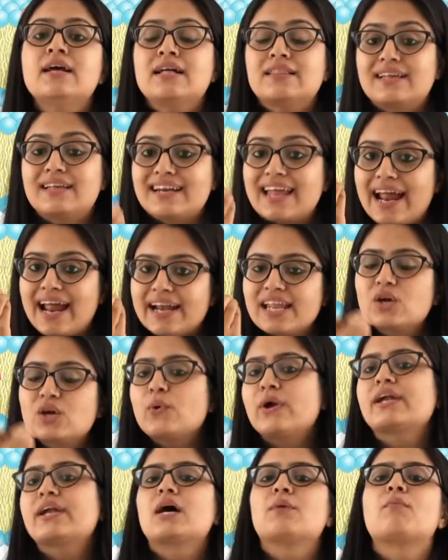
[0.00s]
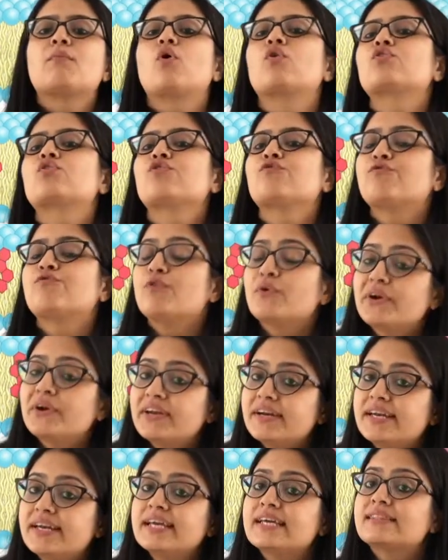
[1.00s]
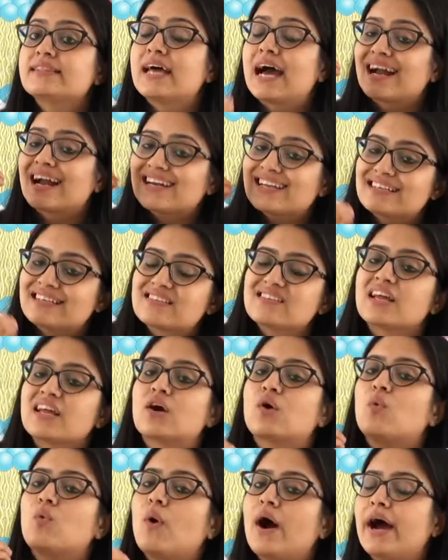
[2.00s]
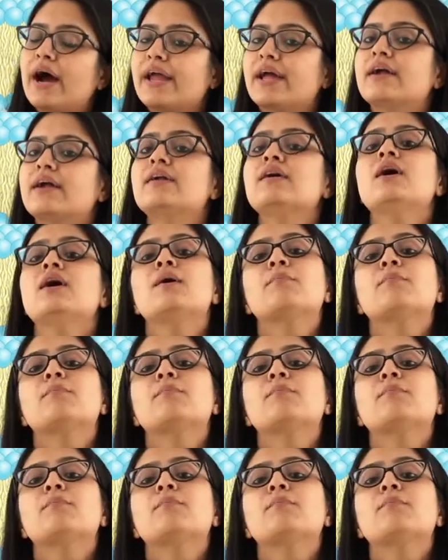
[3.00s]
that adequate amount of fluidity that is required